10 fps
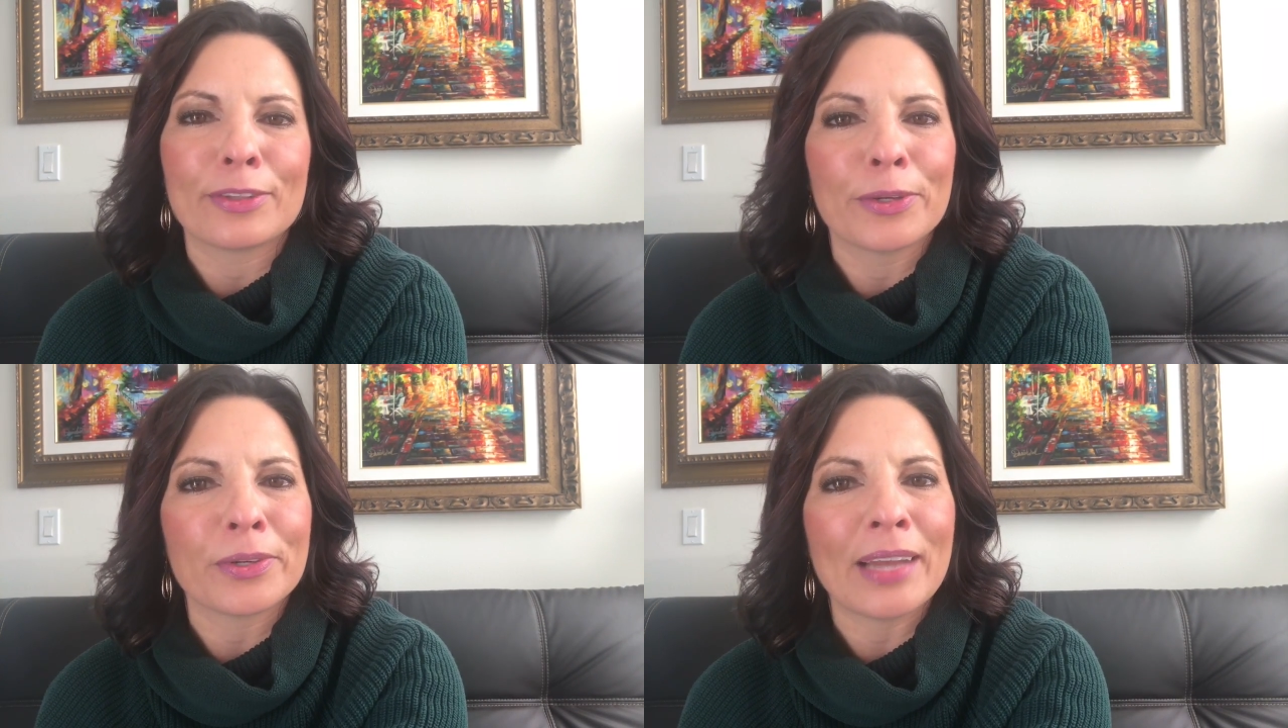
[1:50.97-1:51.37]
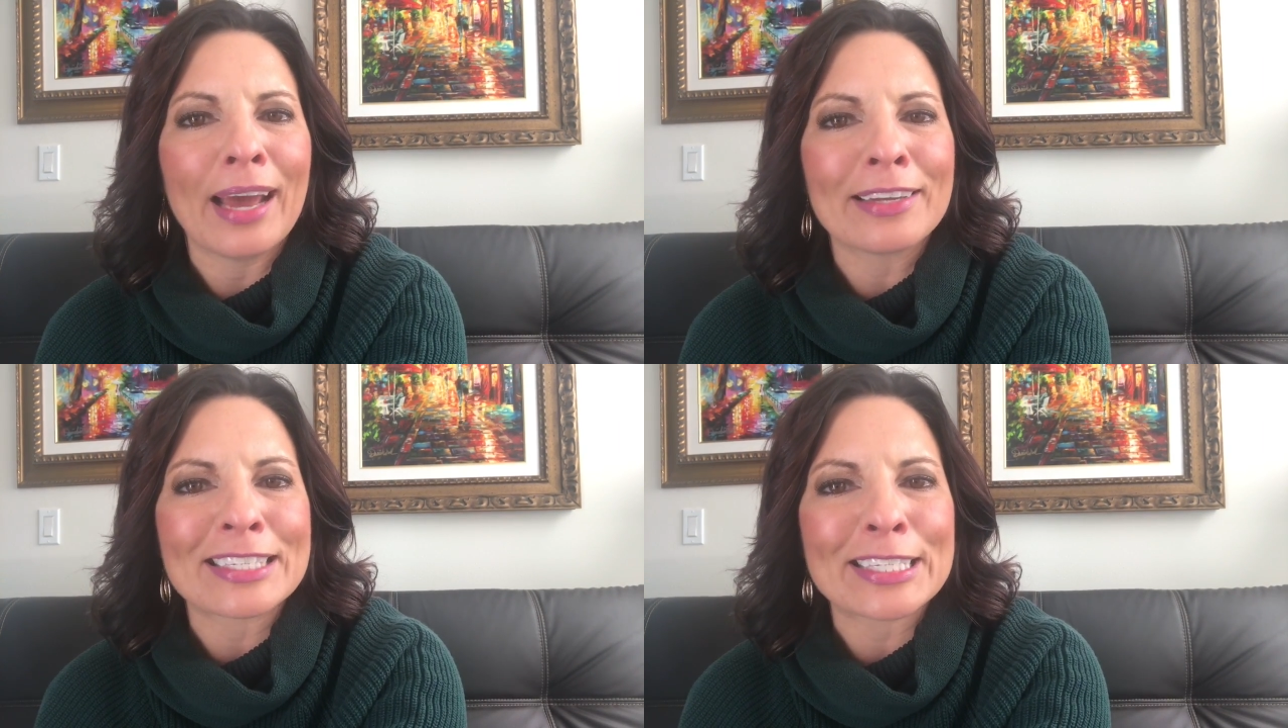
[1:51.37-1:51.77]
learn
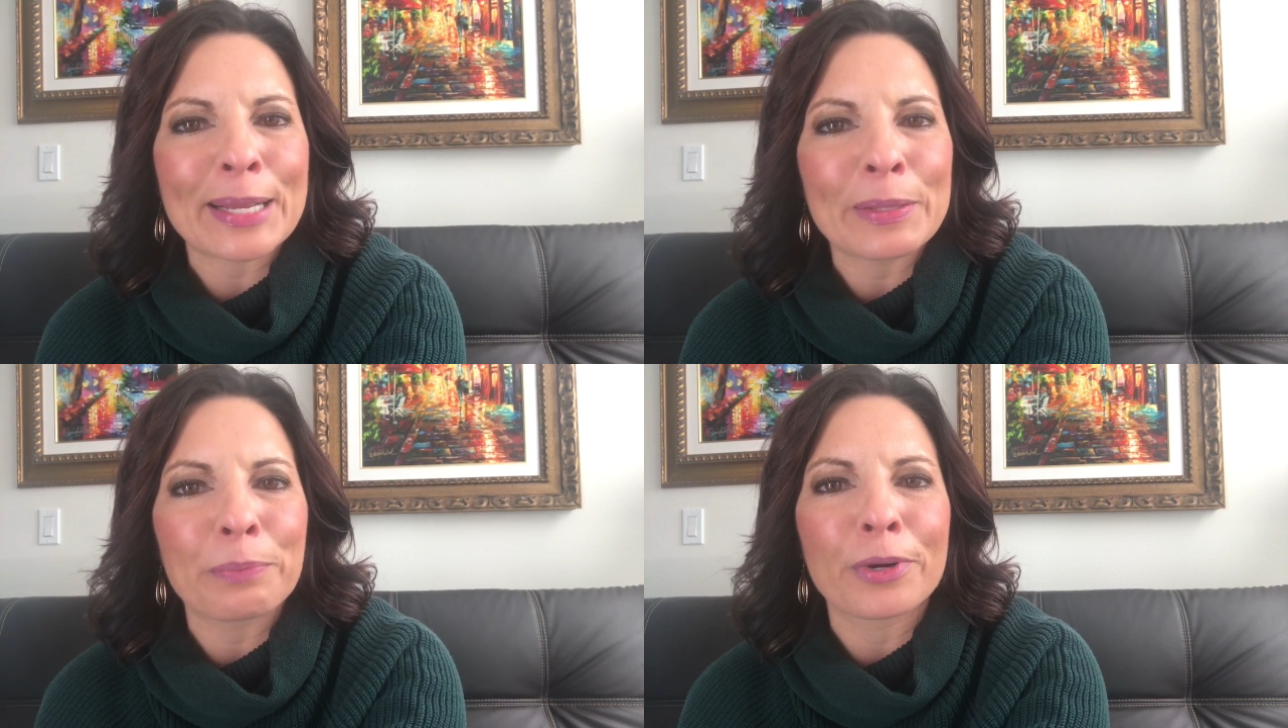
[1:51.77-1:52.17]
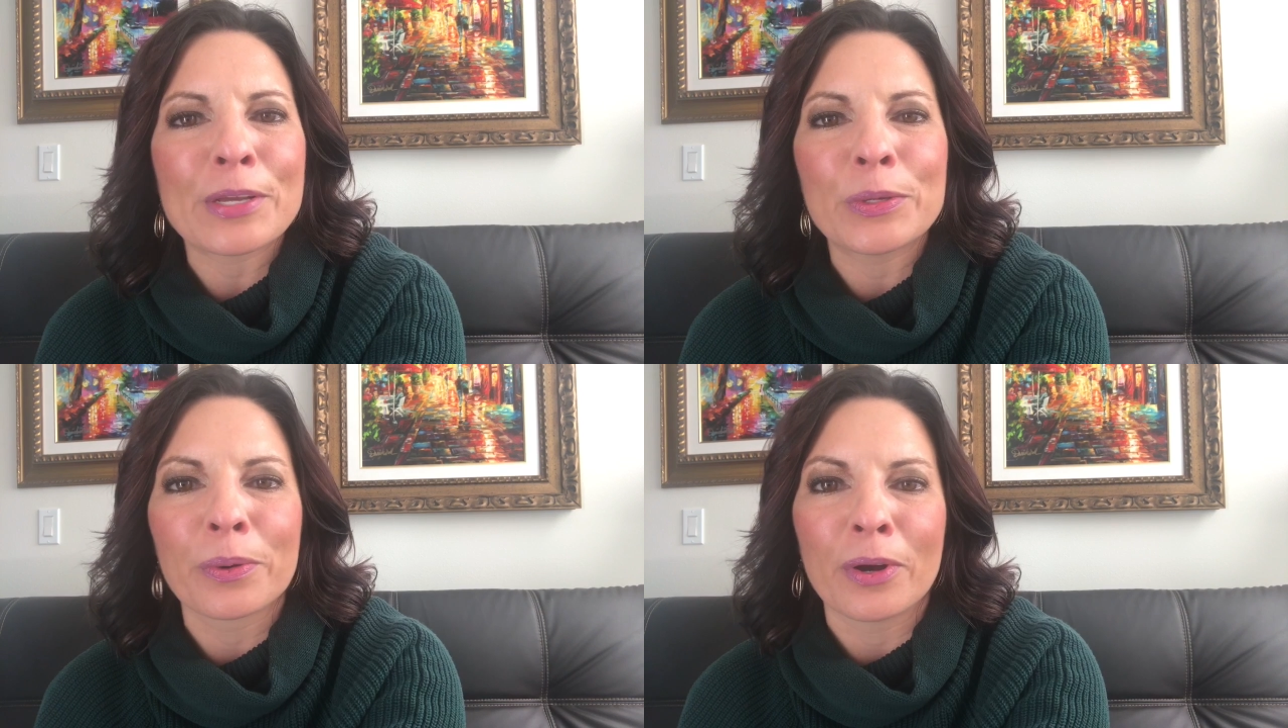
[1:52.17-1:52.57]
how to
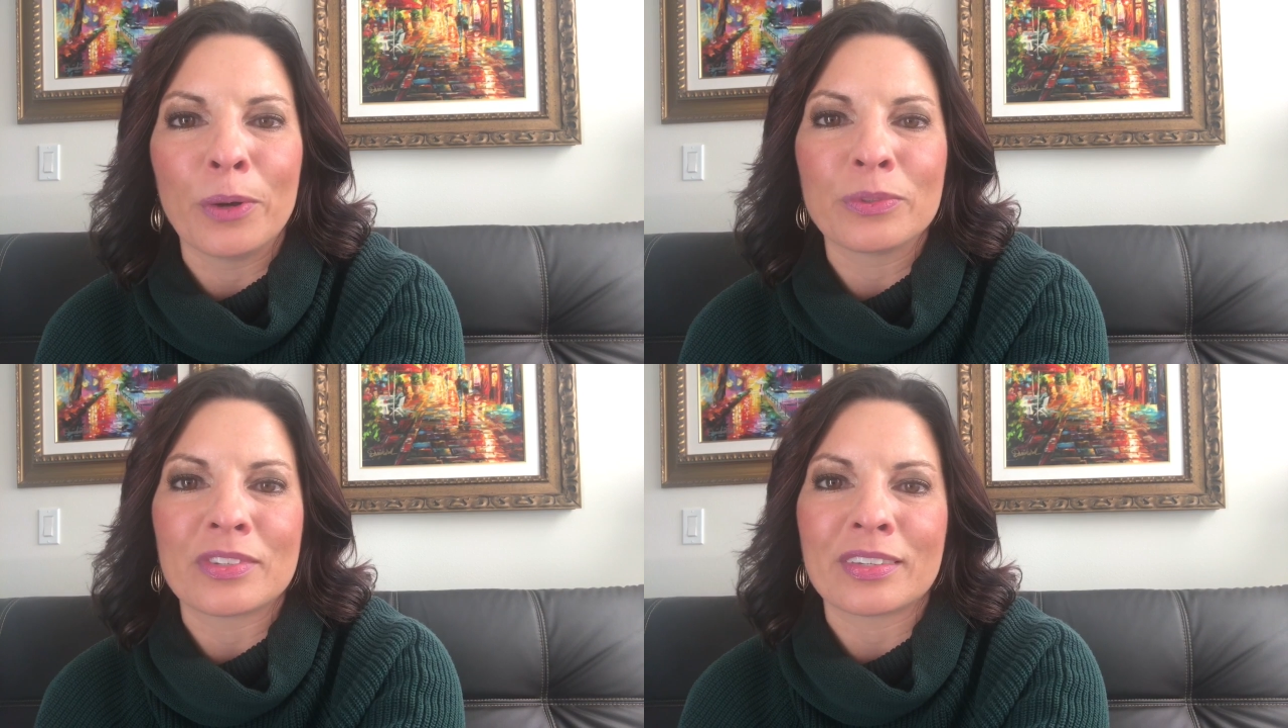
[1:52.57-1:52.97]
celebrate your own